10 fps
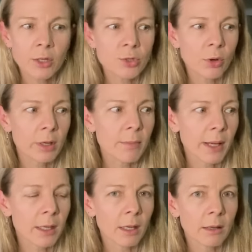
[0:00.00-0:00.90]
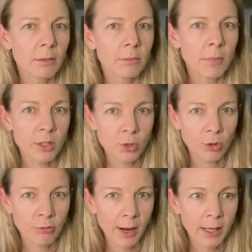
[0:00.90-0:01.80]
enjoyed making my
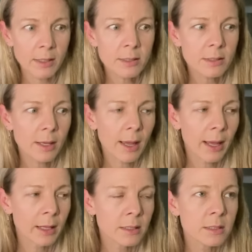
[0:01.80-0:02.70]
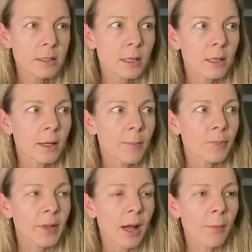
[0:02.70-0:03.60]
dotted rays, and
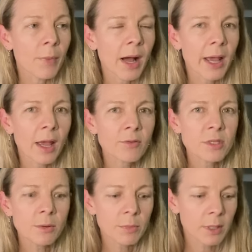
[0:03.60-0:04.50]
I have some